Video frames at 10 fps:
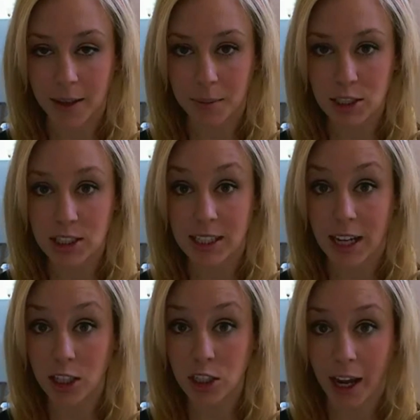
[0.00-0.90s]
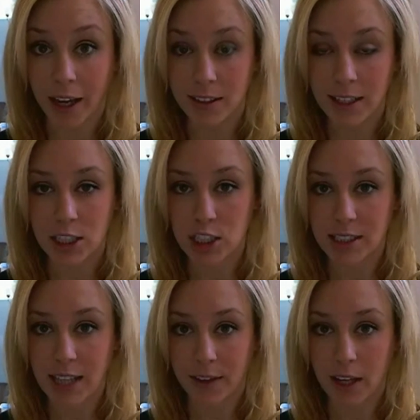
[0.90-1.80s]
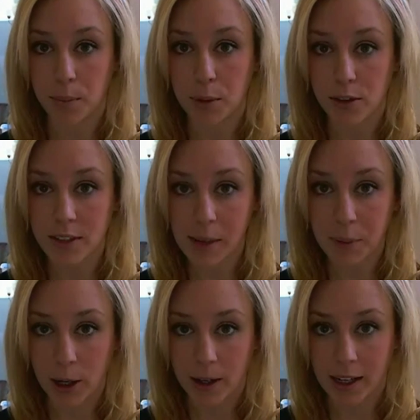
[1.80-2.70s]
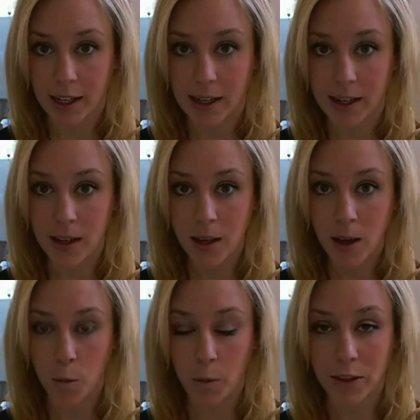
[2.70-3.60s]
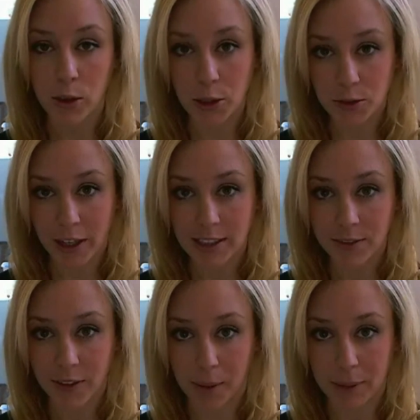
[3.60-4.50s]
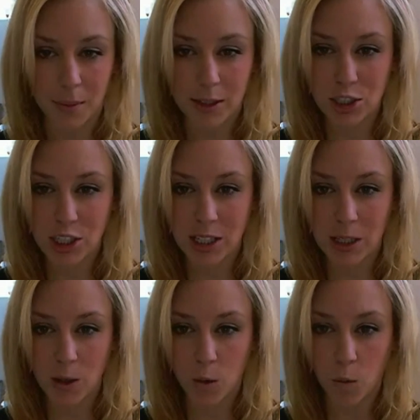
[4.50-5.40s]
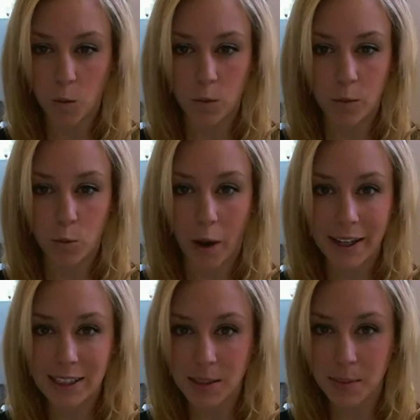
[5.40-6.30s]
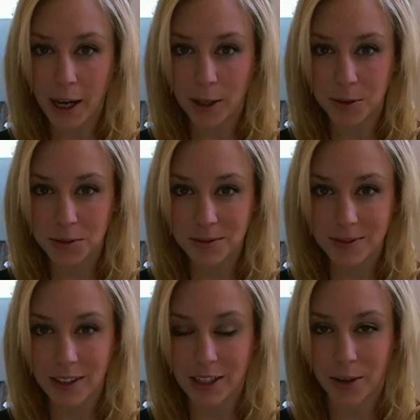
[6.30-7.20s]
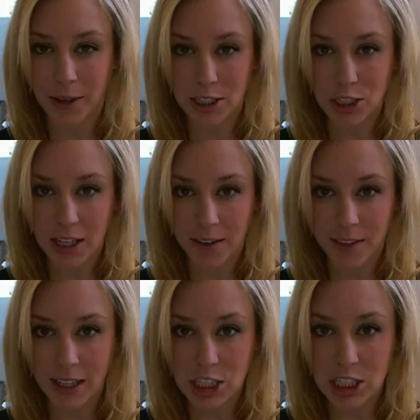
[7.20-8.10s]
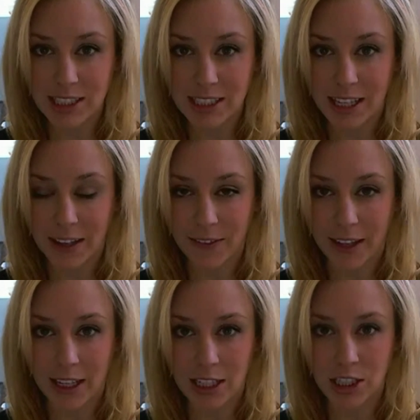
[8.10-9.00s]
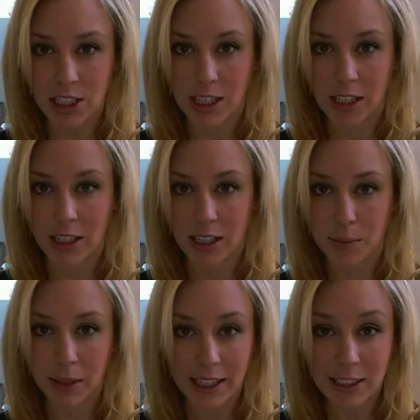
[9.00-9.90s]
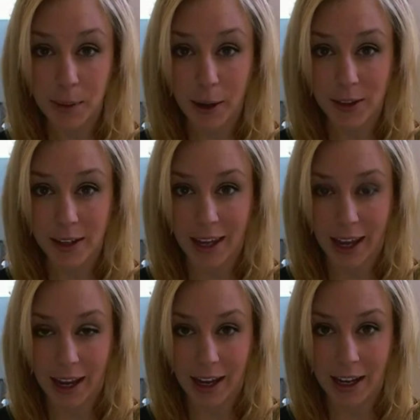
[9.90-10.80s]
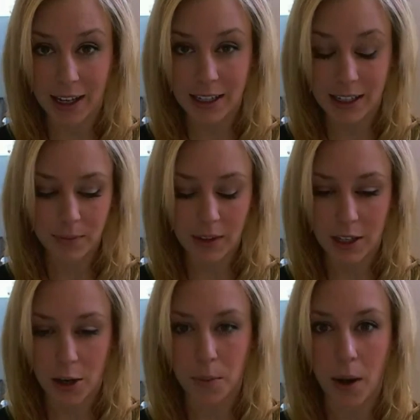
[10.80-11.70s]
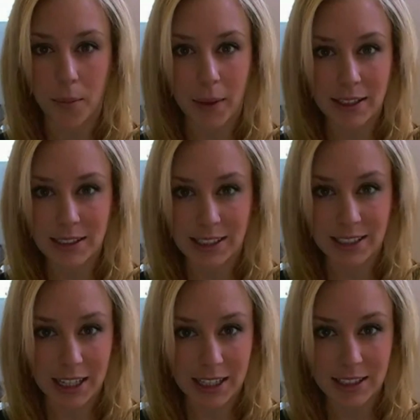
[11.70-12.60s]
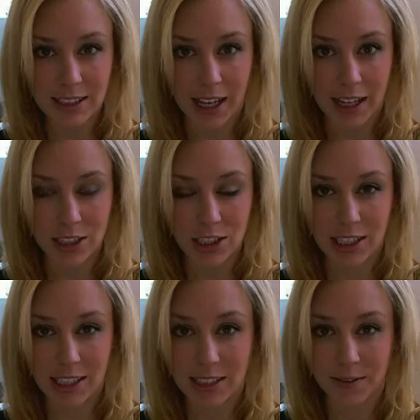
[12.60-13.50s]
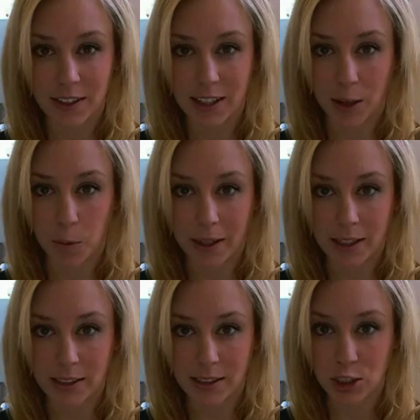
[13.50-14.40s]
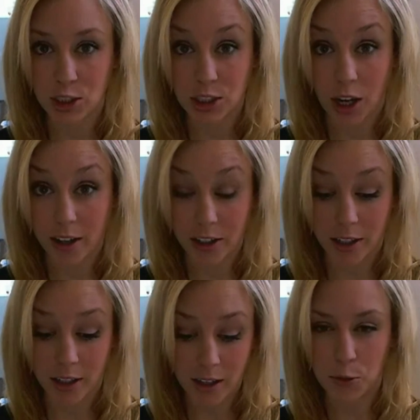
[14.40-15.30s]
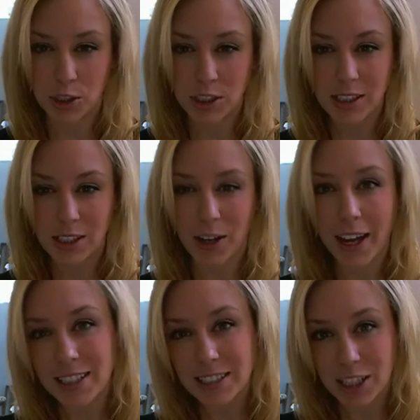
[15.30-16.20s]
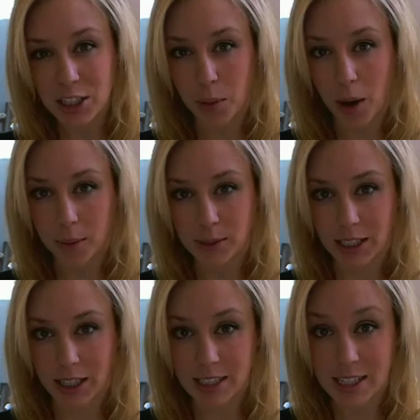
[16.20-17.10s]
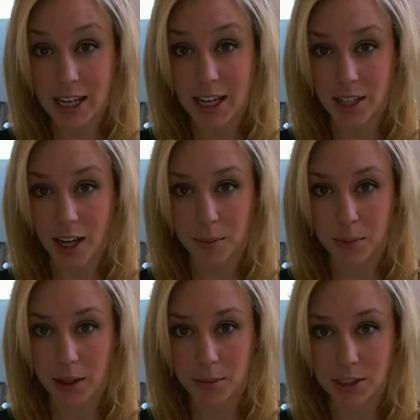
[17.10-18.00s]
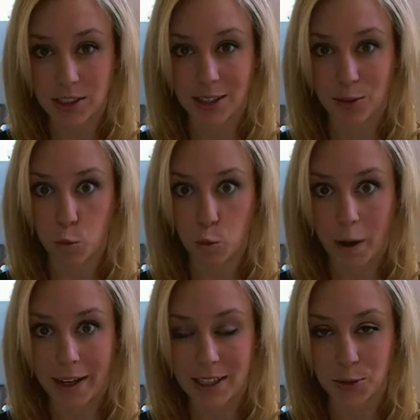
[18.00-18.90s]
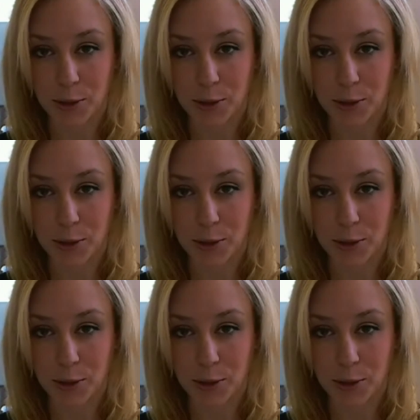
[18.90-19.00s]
She's a young child and she's having a birthday party with close friends and family. She whines about, each gift that she's given. She complains about the cake. Mom makes these hints that she doesn't feel like Wendy's her daughter. Just, you kind of see her mom's like a ticking time bomb, just like waiting to